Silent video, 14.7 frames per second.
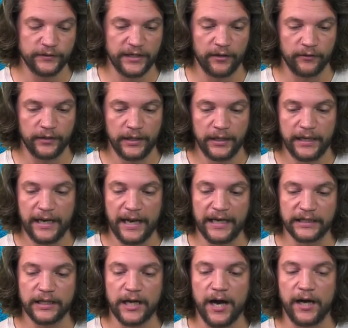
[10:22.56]
down
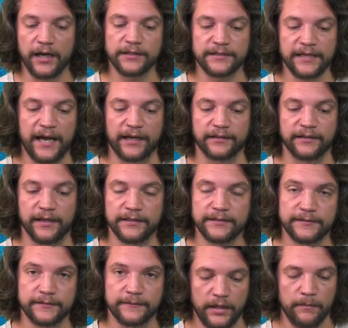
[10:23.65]
and contact
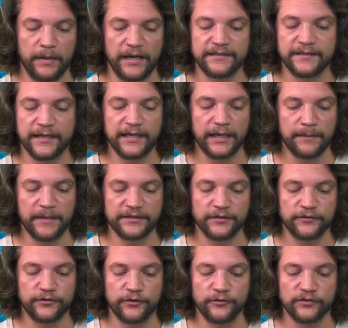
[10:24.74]
us by sending a
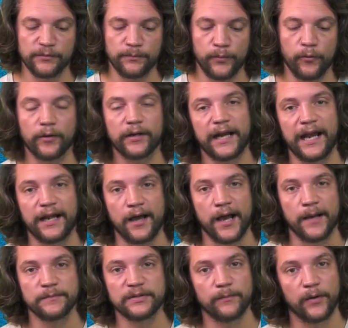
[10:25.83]
message to
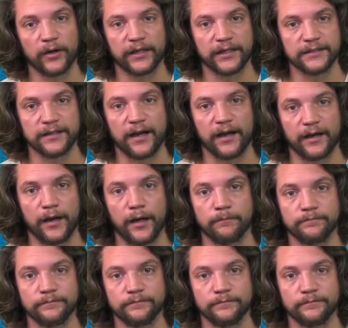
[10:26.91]
support@hamzamarket.com.